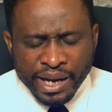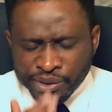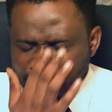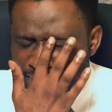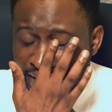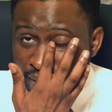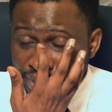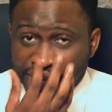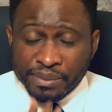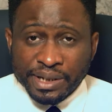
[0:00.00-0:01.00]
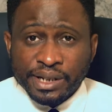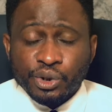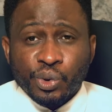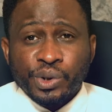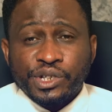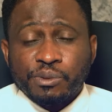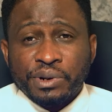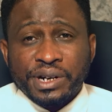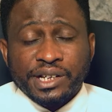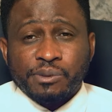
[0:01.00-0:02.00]
was in prayer one time, and then the Holy
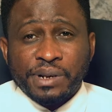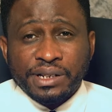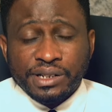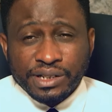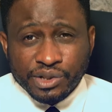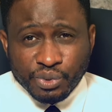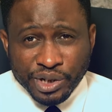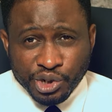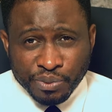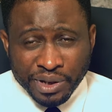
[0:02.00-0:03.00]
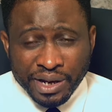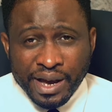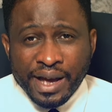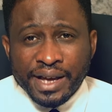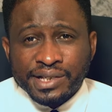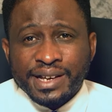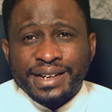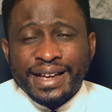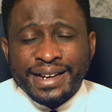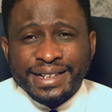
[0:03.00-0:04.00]
Spirit explained it this way to me. He
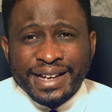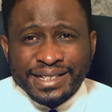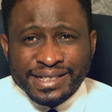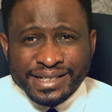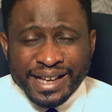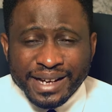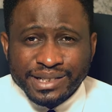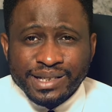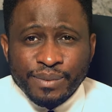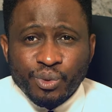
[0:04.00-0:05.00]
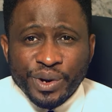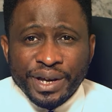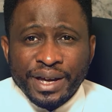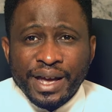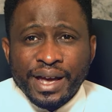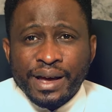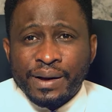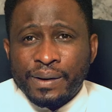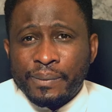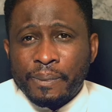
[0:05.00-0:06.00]
said, in the exact same way,
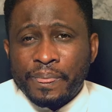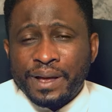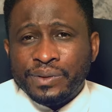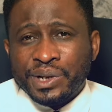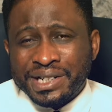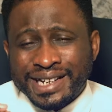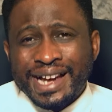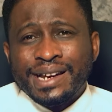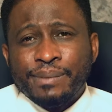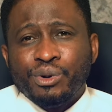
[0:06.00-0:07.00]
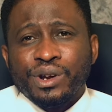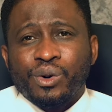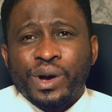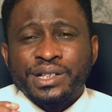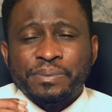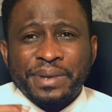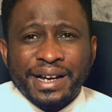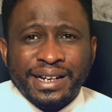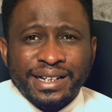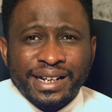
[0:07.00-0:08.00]
the dynamo requires
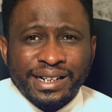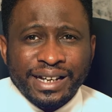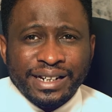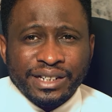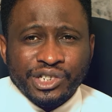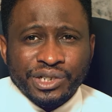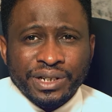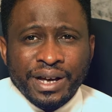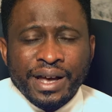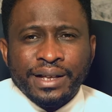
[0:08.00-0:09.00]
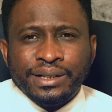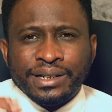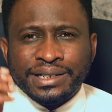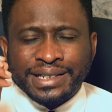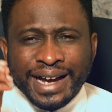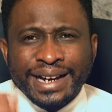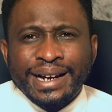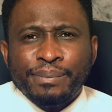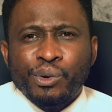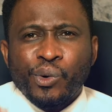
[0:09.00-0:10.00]
mechanical energy. The
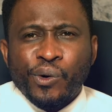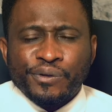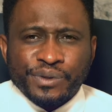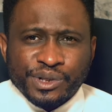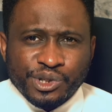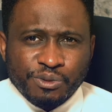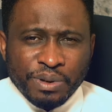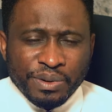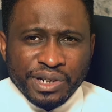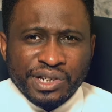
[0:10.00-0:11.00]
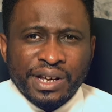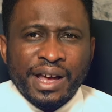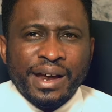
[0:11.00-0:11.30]
dynamo of the Spirit